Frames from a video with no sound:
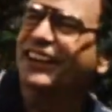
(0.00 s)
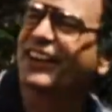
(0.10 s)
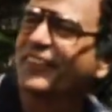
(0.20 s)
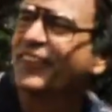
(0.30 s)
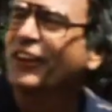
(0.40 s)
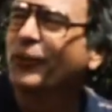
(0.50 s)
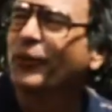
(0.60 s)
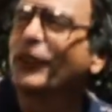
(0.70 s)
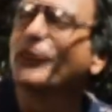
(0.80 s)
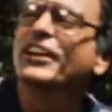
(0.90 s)
Uh,
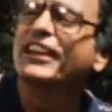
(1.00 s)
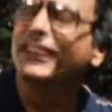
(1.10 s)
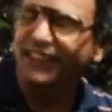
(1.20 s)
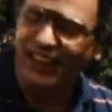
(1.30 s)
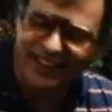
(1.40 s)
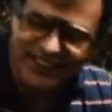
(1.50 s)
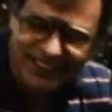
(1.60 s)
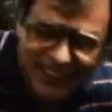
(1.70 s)
we don't need it yet.